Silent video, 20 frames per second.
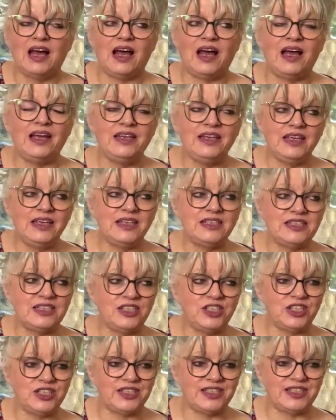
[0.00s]
I need to
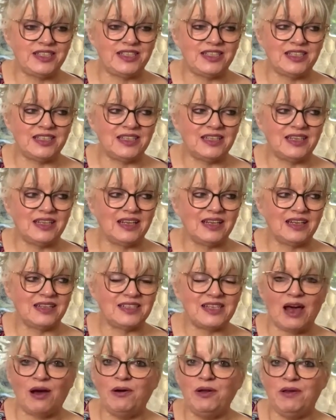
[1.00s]
just
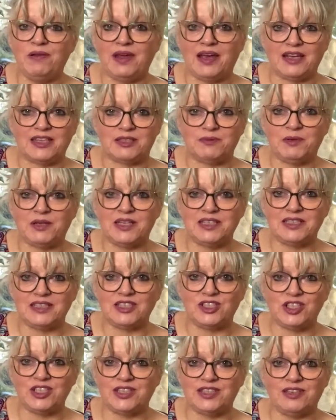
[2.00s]
tell you this because
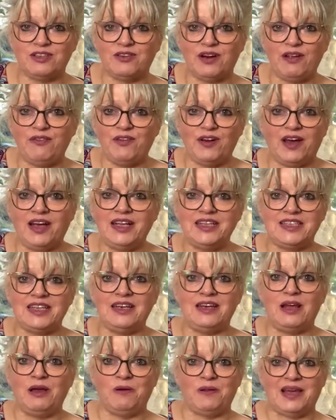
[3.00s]
it's just incredible. Even I
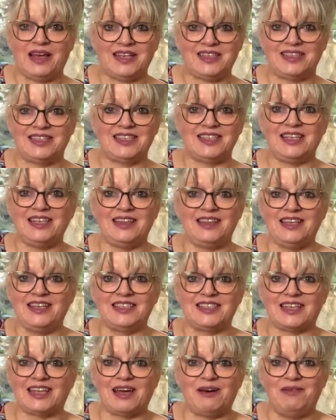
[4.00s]
didn't know this. It's like
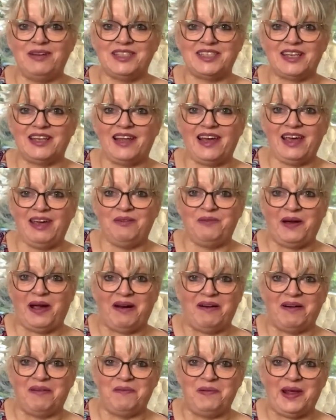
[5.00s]
things are coming to light
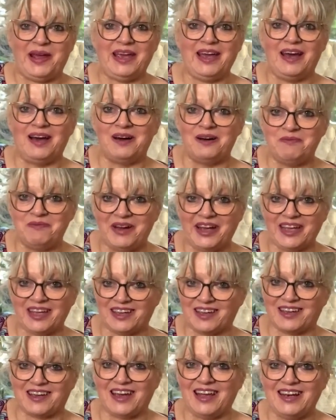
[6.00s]
where I'm like, oh my
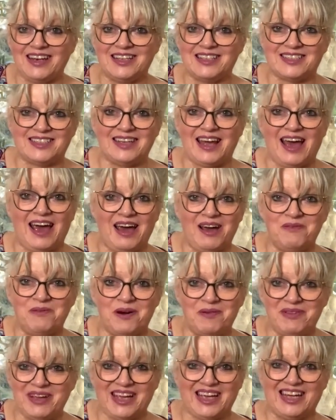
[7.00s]
goodness, now
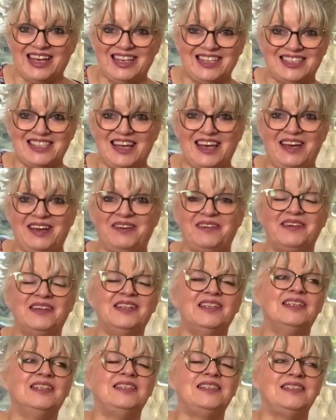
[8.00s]
what am I going to do?
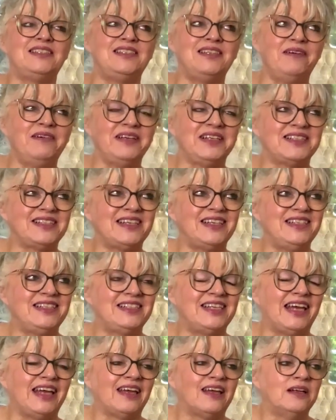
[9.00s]
So
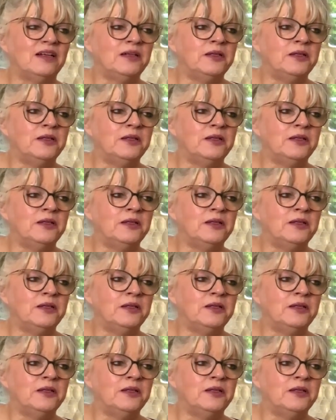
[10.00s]
exciting.